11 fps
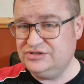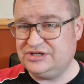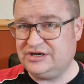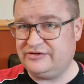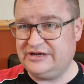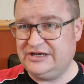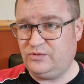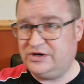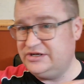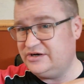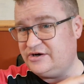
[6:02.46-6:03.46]
a degree where
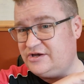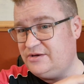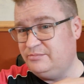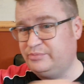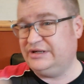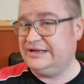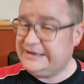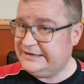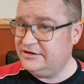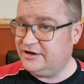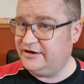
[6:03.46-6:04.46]
you're completely
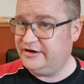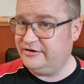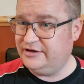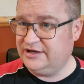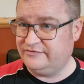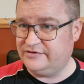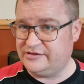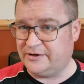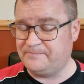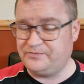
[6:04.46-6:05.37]
not hearing everything.